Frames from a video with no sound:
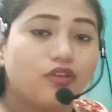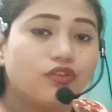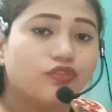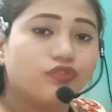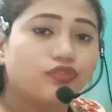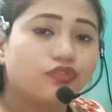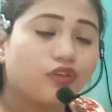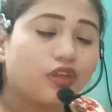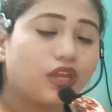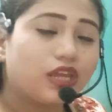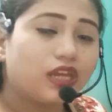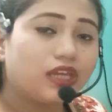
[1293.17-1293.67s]

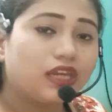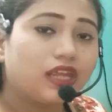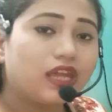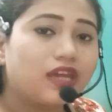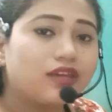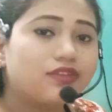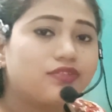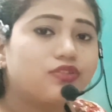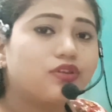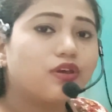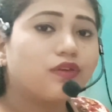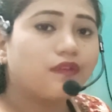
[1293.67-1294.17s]
So in
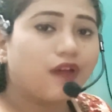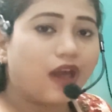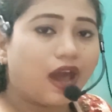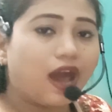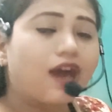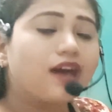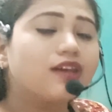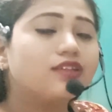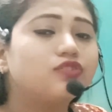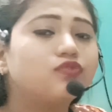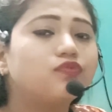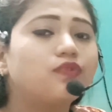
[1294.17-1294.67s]
case of
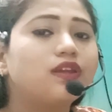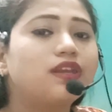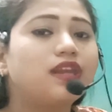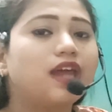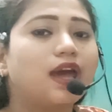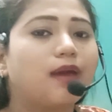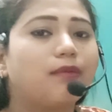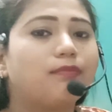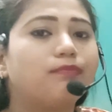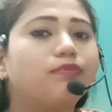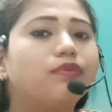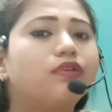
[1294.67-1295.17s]
us, what
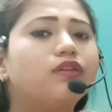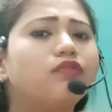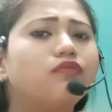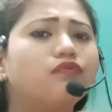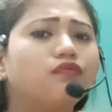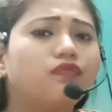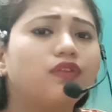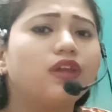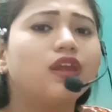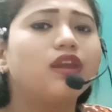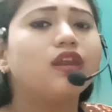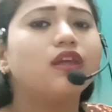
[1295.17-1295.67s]

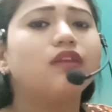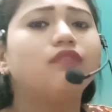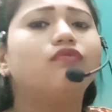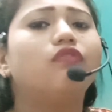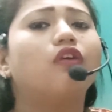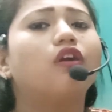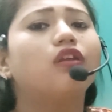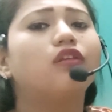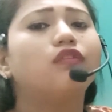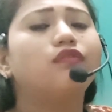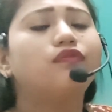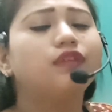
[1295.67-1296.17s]
happened, we're
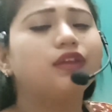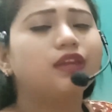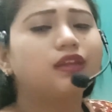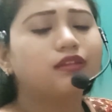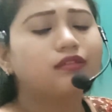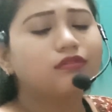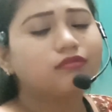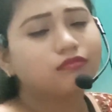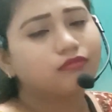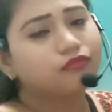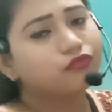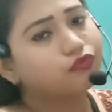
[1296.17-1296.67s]

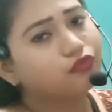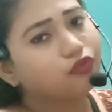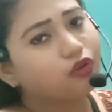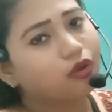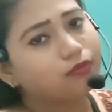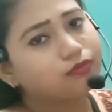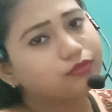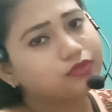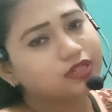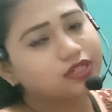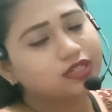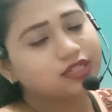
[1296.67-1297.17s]
evolving
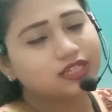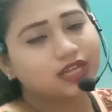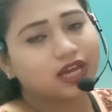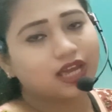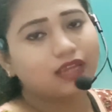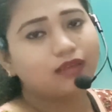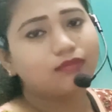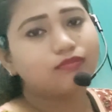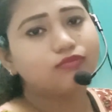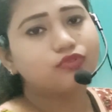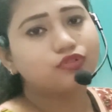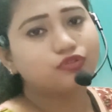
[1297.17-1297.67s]
from the
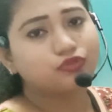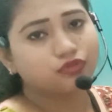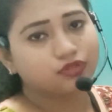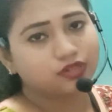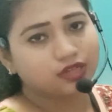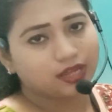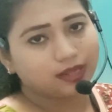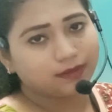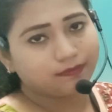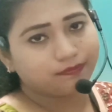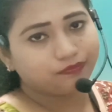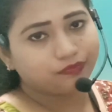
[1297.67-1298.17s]
time to
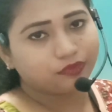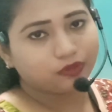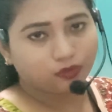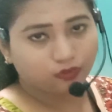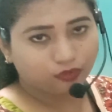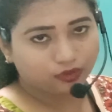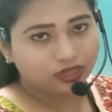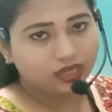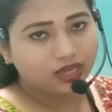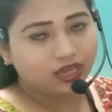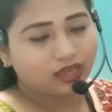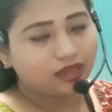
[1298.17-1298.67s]
time.
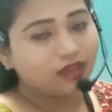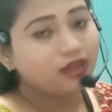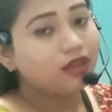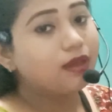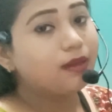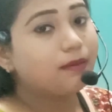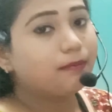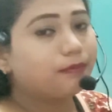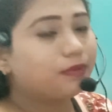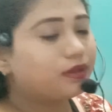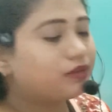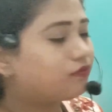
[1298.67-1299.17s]
Okay,
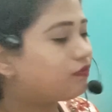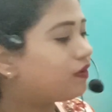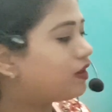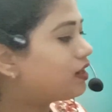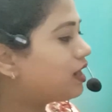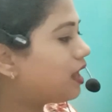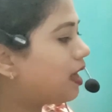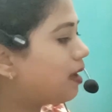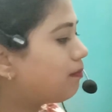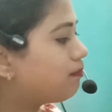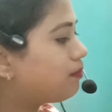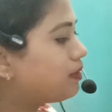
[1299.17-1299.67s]
but
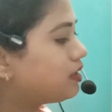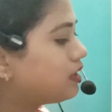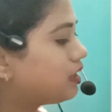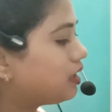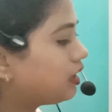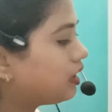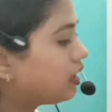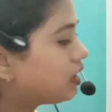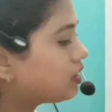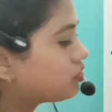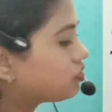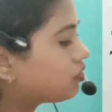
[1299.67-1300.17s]
what happened
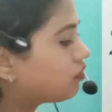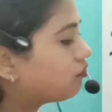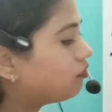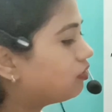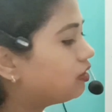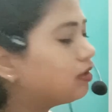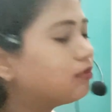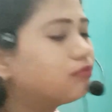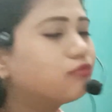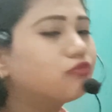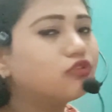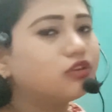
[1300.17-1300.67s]
in case of
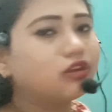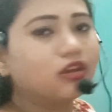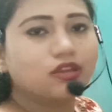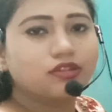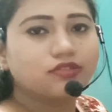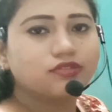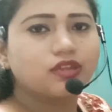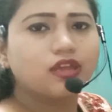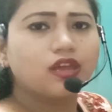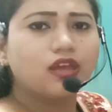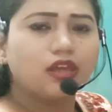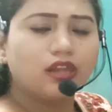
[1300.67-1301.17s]

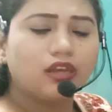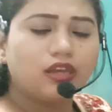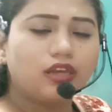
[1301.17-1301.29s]
lemurus?